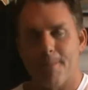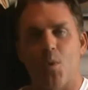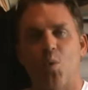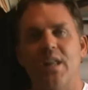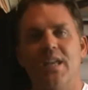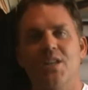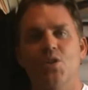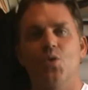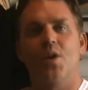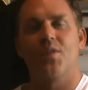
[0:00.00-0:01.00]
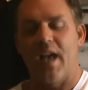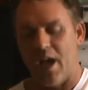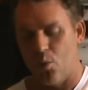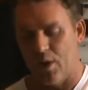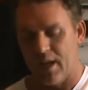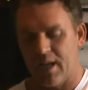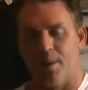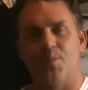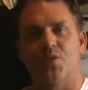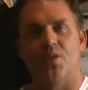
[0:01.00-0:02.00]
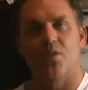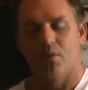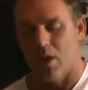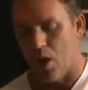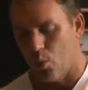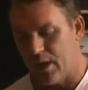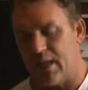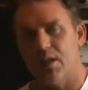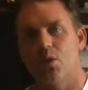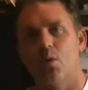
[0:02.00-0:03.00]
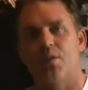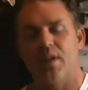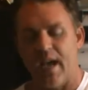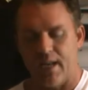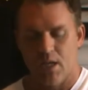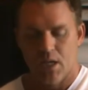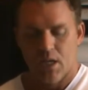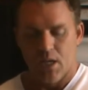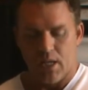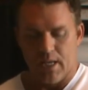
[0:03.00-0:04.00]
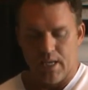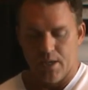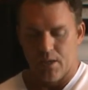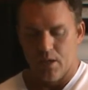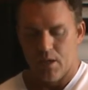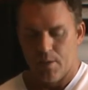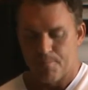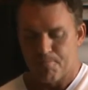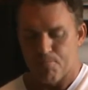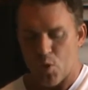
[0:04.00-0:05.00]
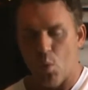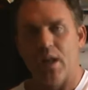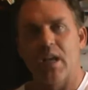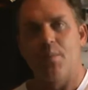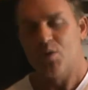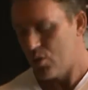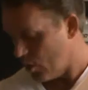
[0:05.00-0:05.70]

what do you do with that when it comes to the law? What do you do with that in when it comes to